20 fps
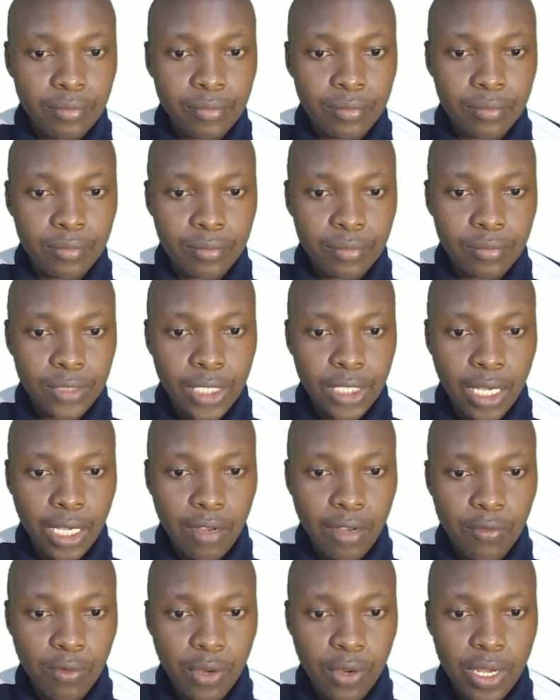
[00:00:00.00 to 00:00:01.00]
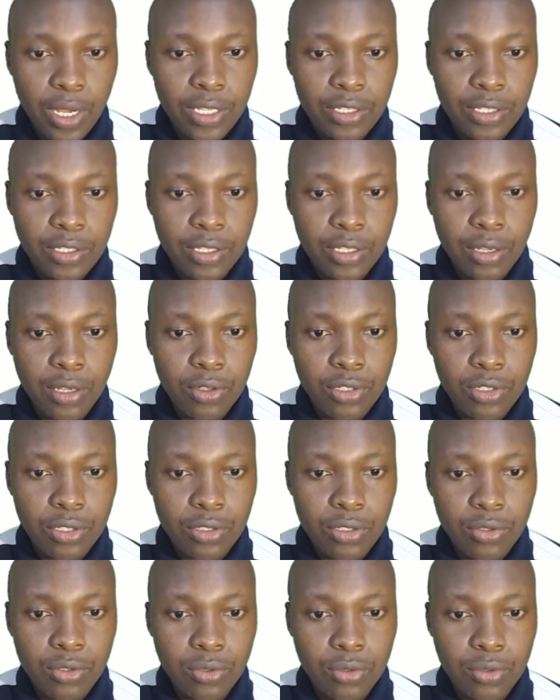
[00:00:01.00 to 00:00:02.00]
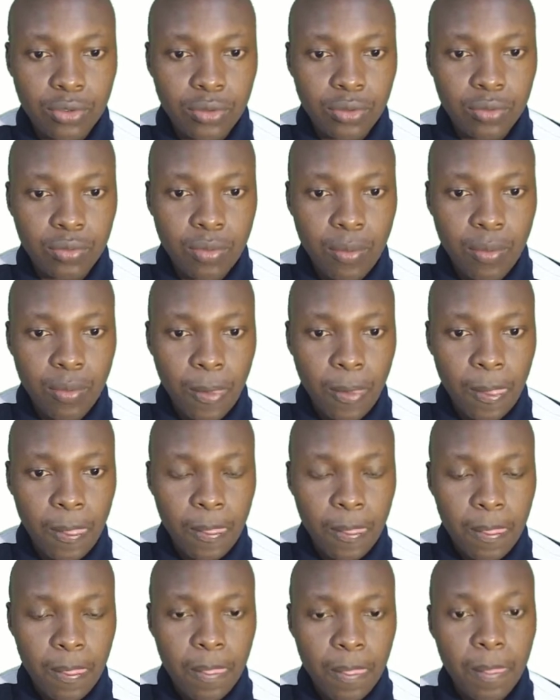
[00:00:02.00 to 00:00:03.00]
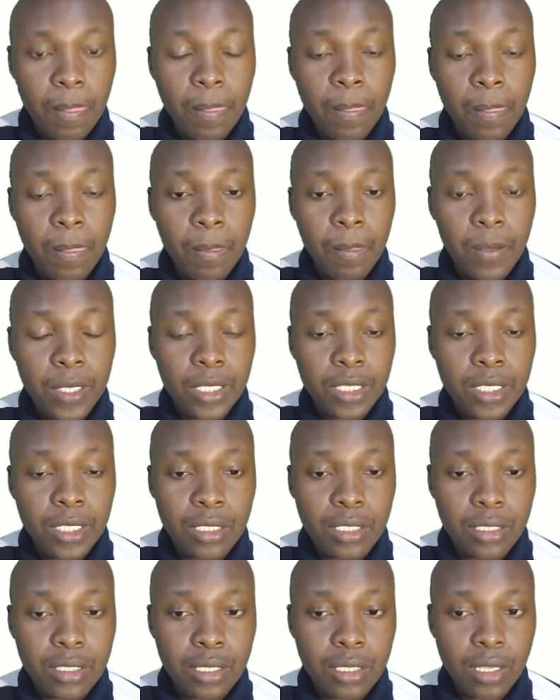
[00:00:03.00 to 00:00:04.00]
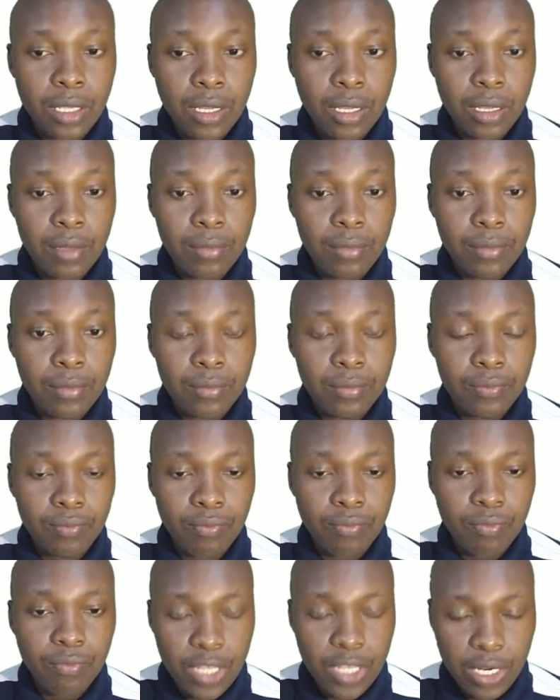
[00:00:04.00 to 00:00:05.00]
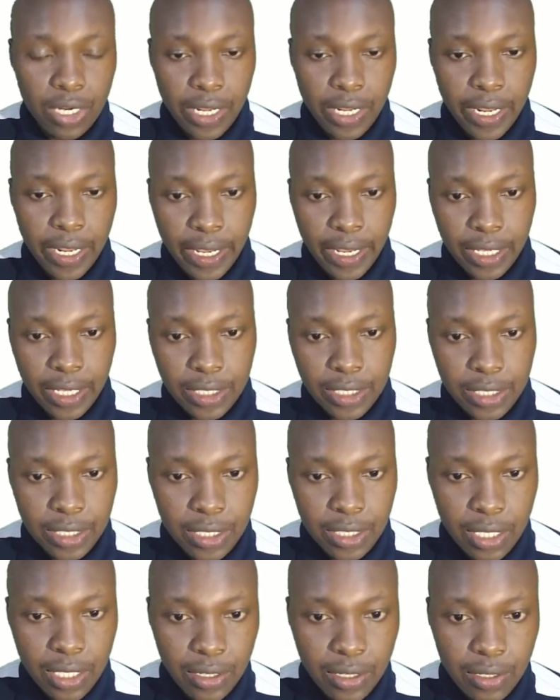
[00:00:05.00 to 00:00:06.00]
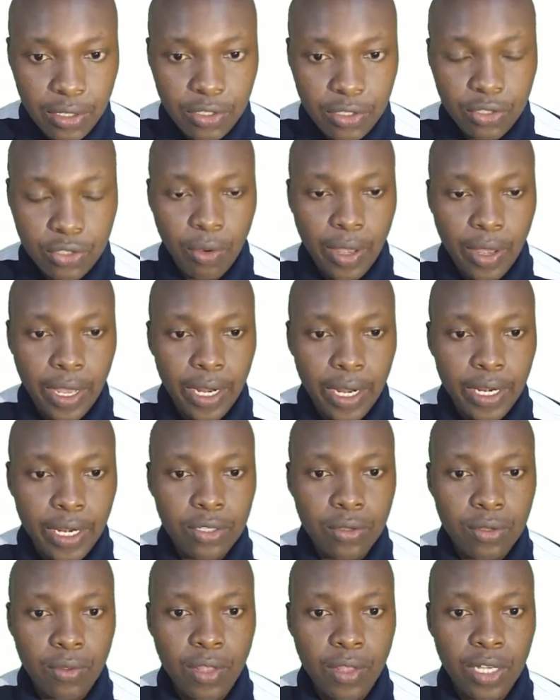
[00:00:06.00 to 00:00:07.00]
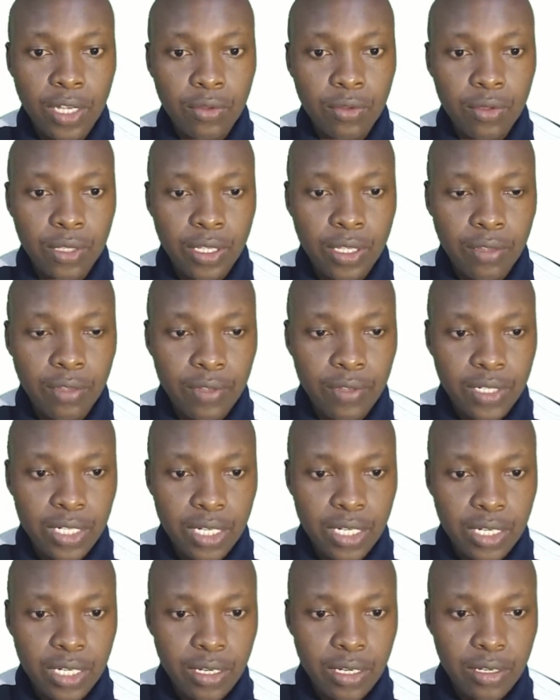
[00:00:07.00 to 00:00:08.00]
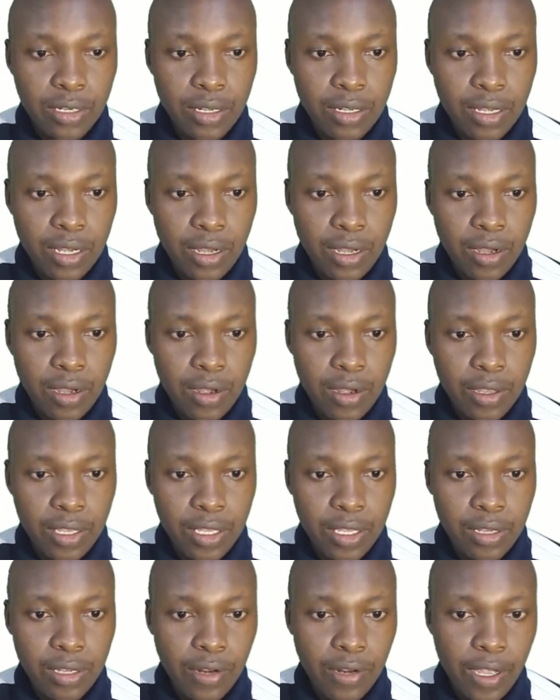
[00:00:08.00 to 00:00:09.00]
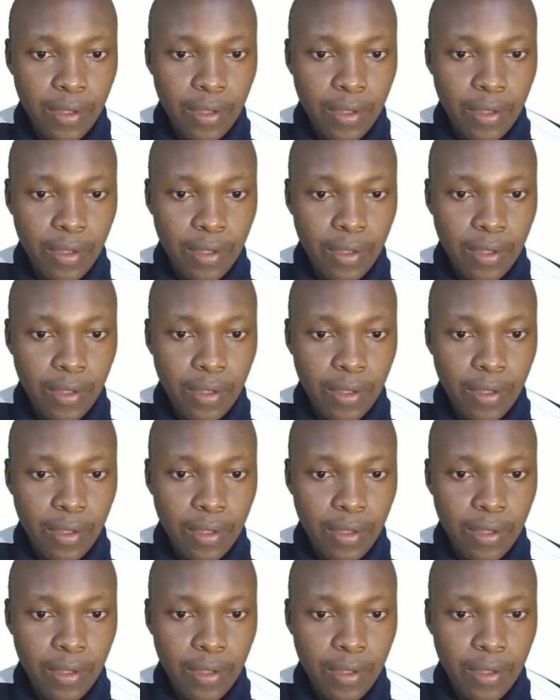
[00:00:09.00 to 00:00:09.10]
the curve y is equals to, this is 3x squared. So that will give the shaded area.